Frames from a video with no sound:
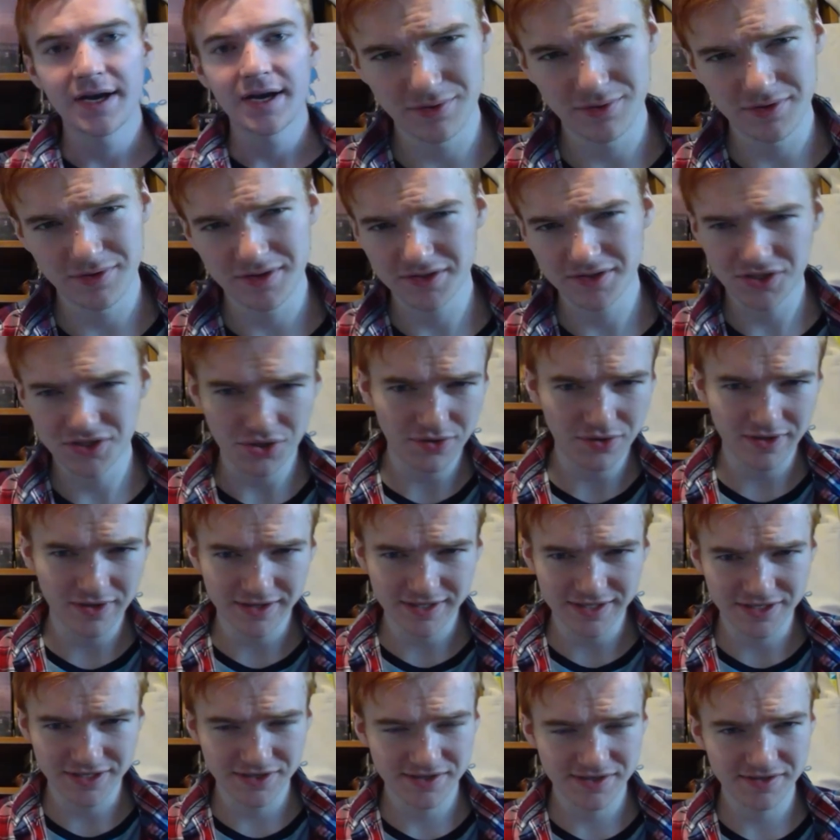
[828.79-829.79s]
The joke of
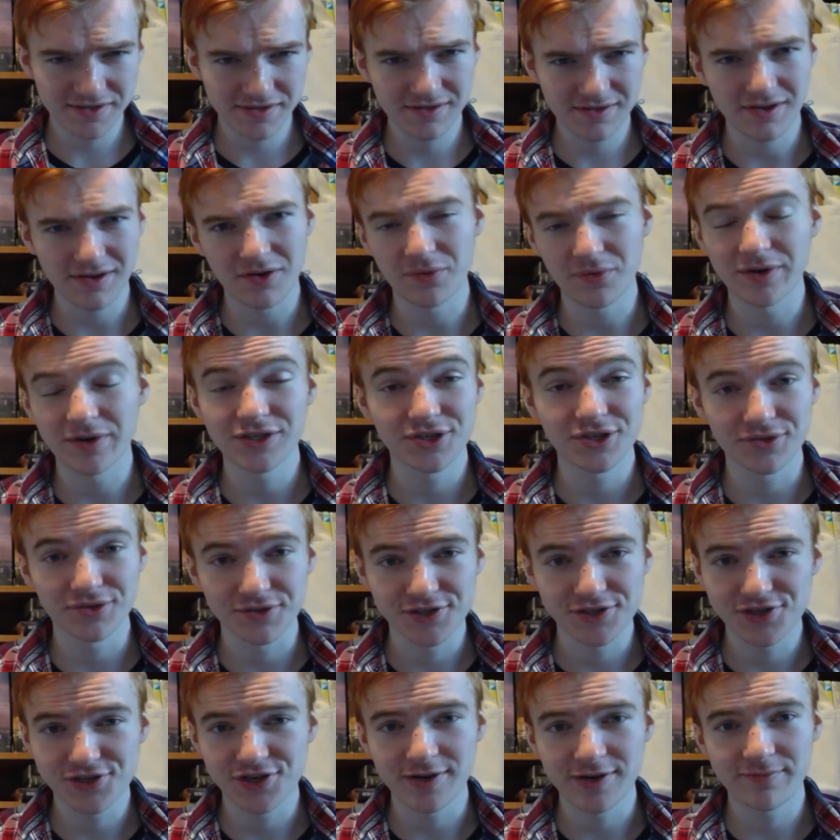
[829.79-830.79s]
this original
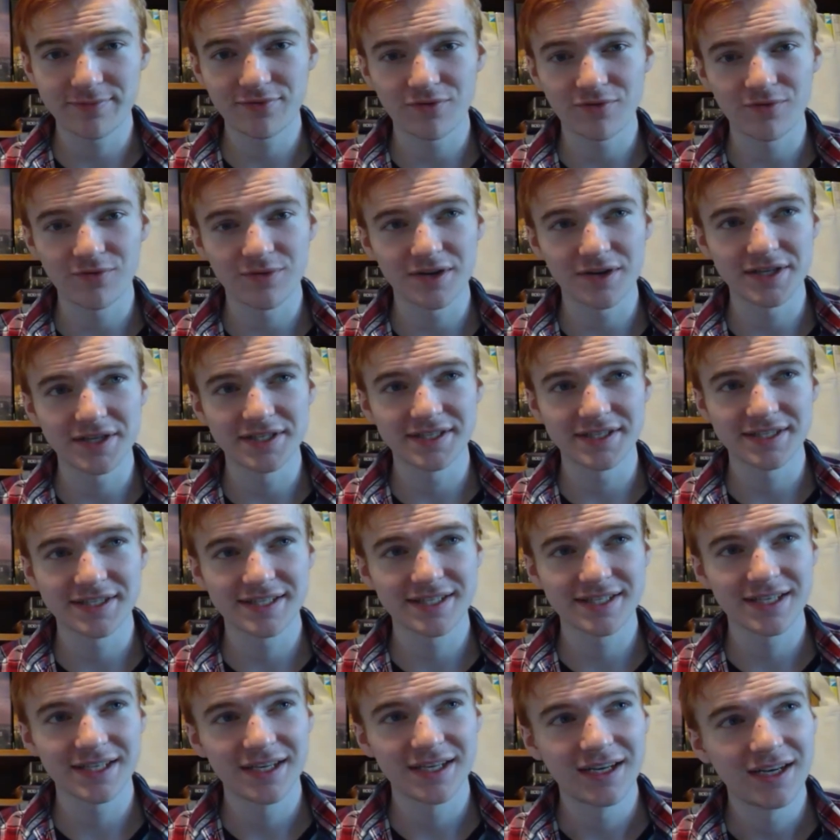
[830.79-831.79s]
strip
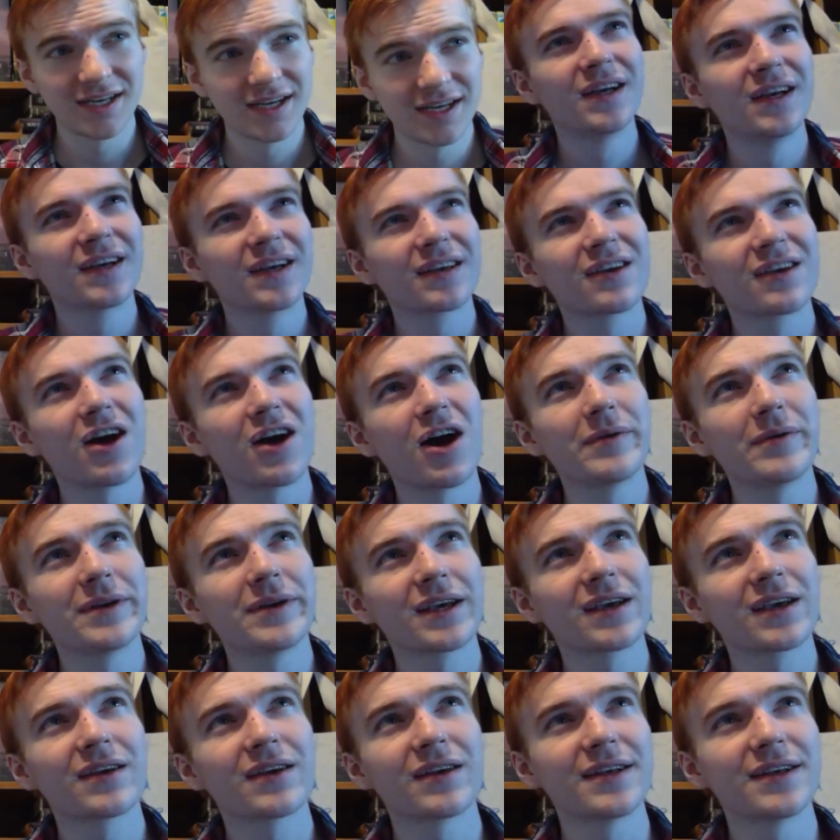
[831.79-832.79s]
was
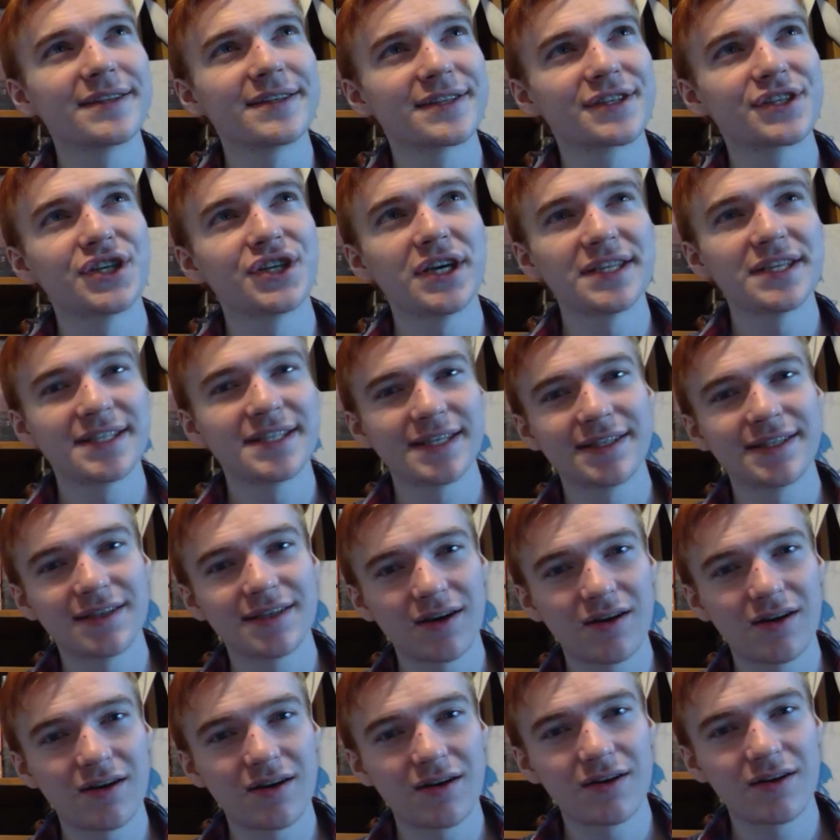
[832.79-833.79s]
Comic is chasing
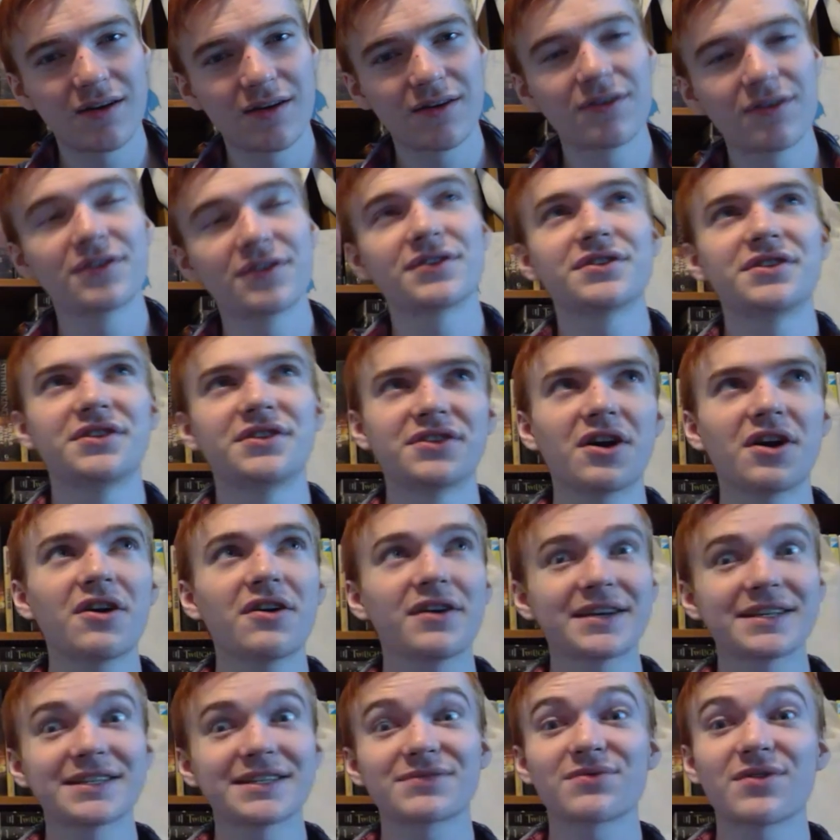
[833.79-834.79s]
Dog, or
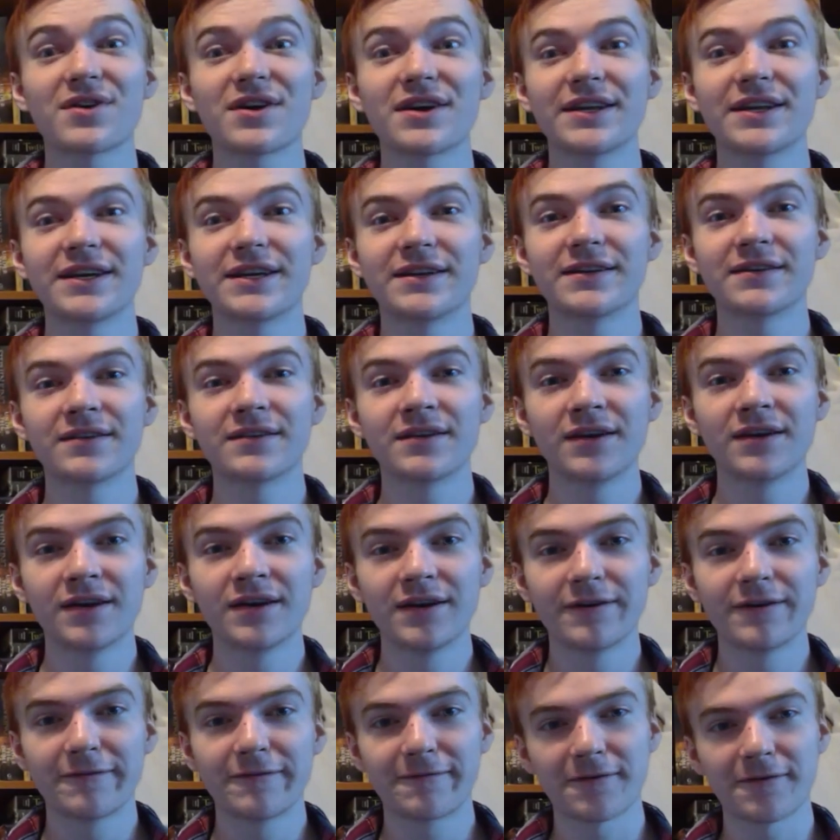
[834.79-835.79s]
Dog is running
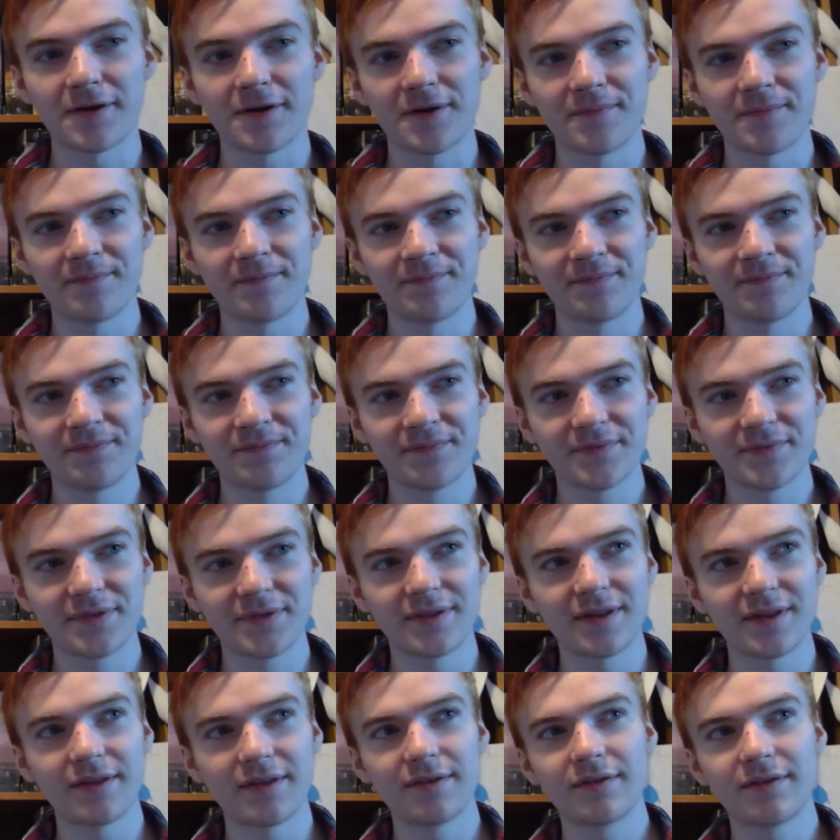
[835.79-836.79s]
from
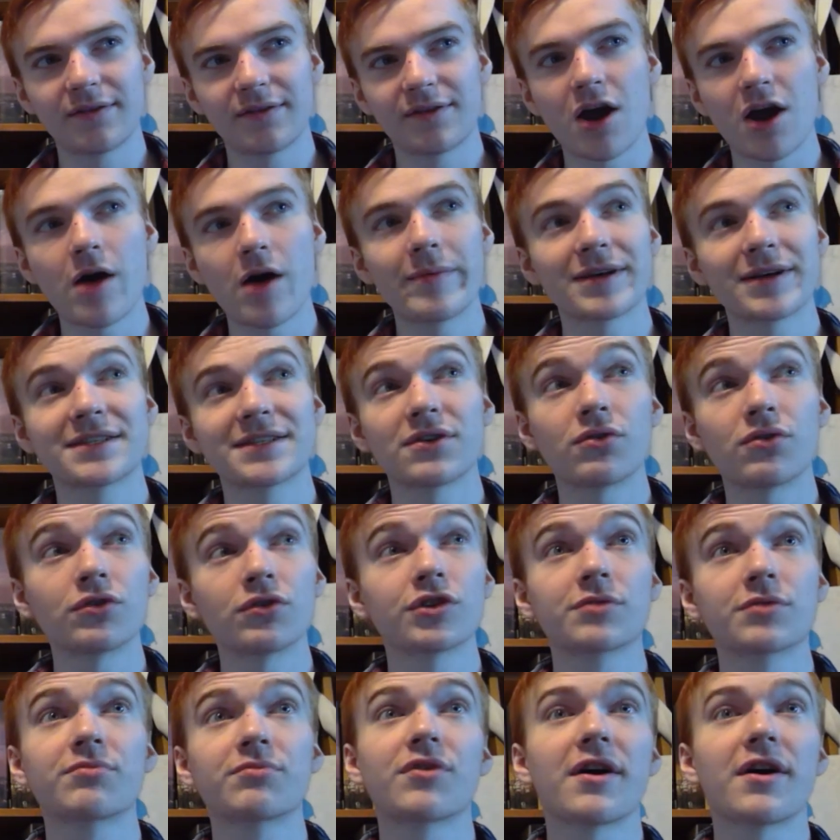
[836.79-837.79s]
Comic's
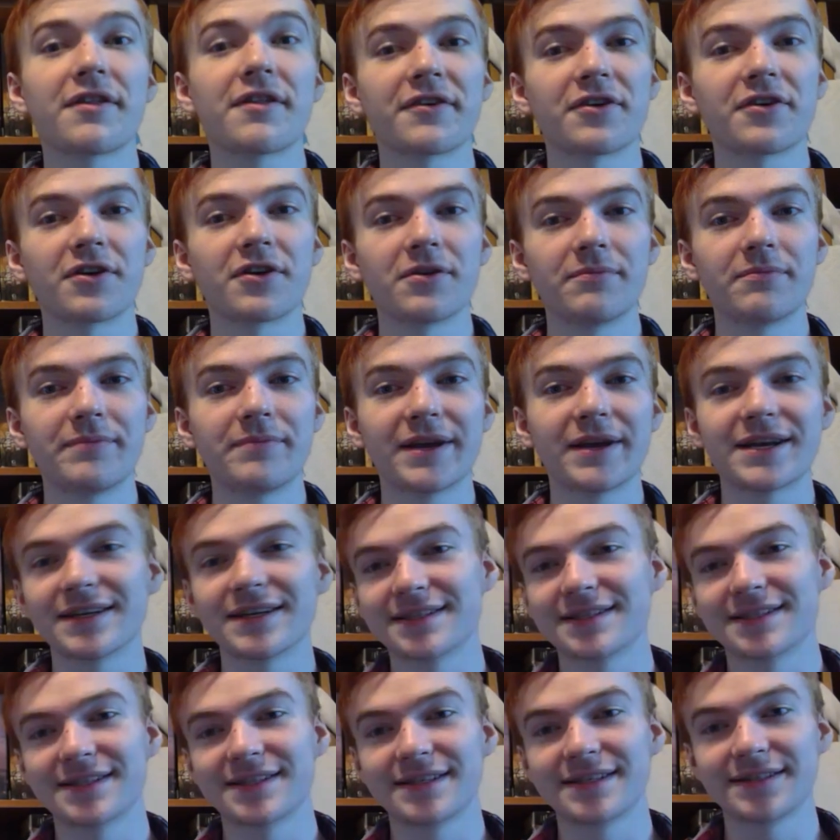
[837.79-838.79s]
older brother
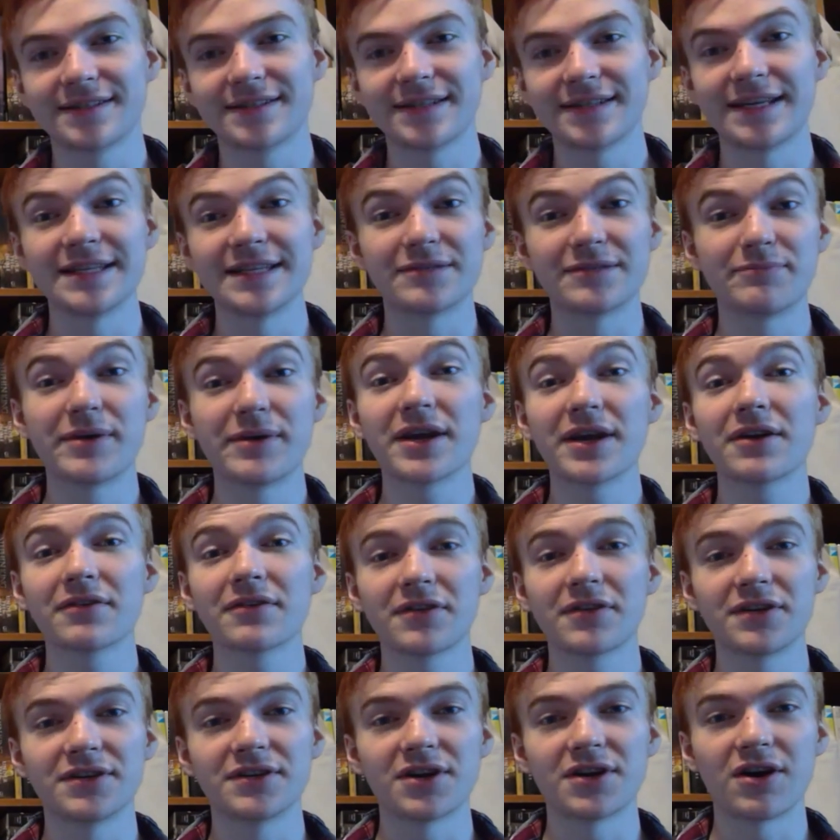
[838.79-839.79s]
because he's bigger
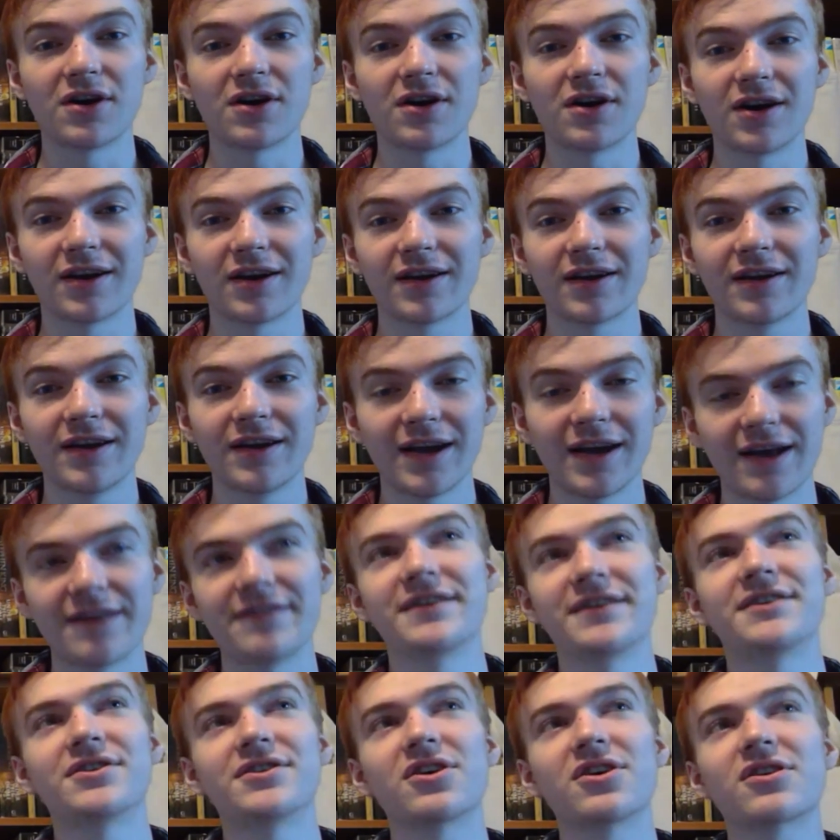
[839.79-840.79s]
than Dog, and
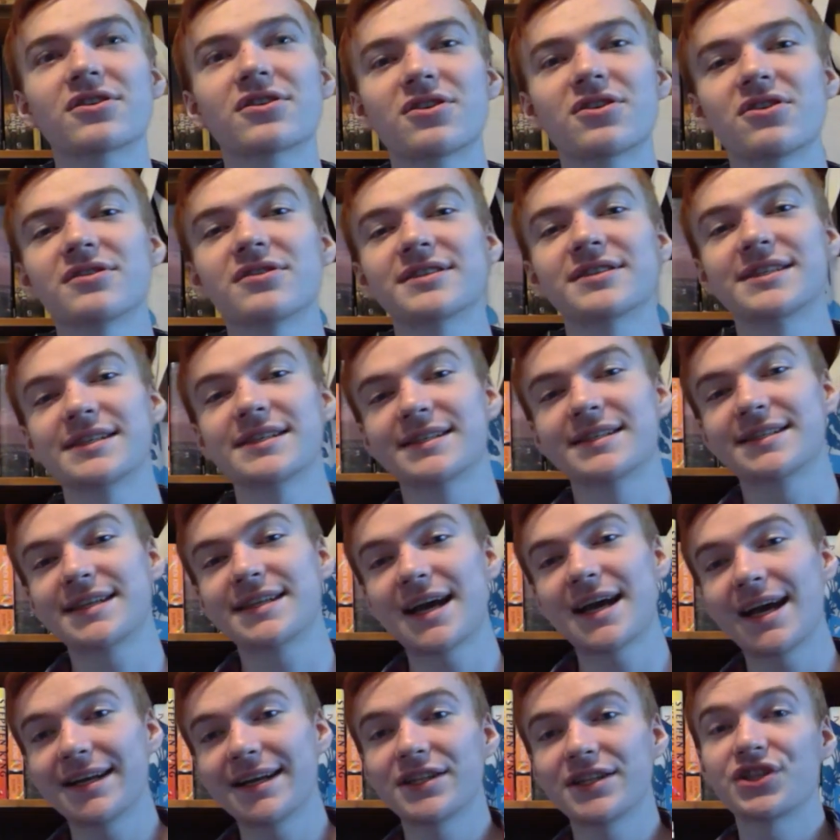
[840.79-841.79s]
then Dog calls his
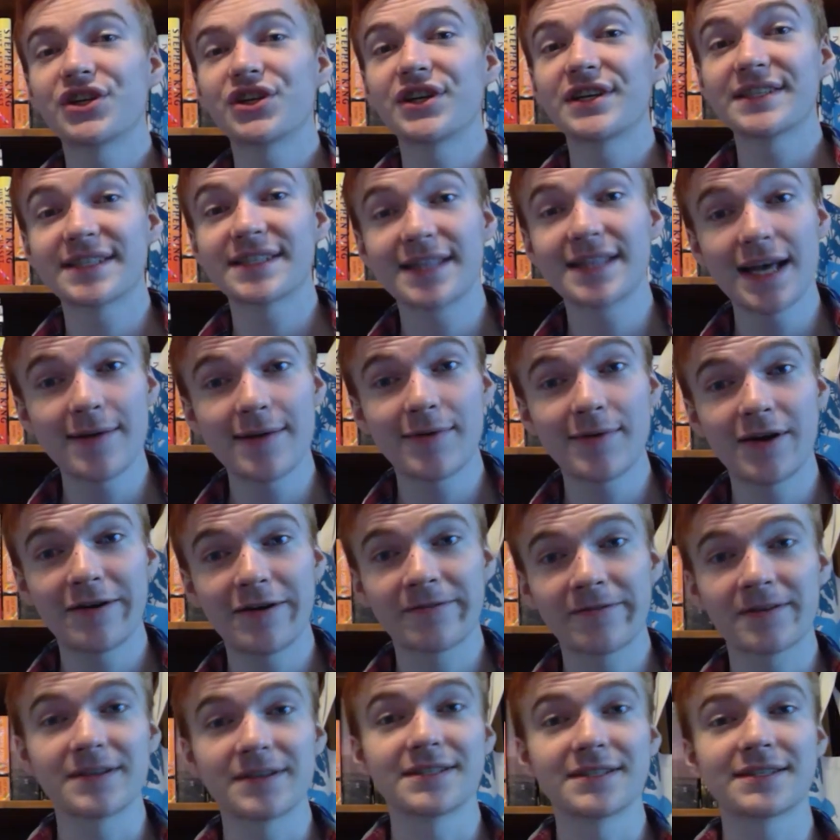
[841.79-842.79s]
dad to chase them
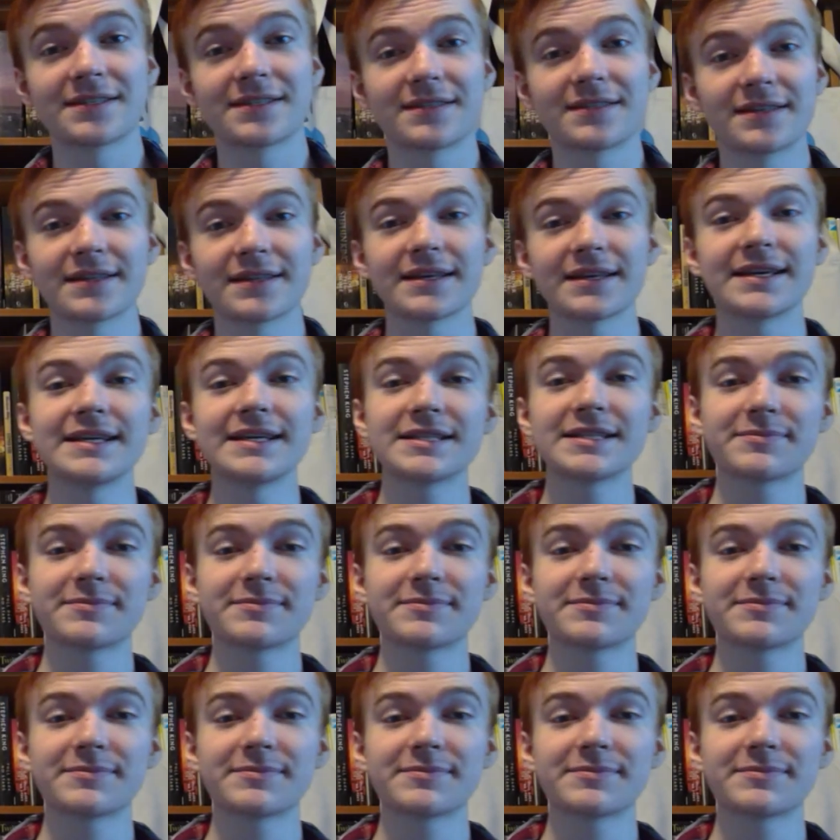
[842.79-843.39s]
off because he's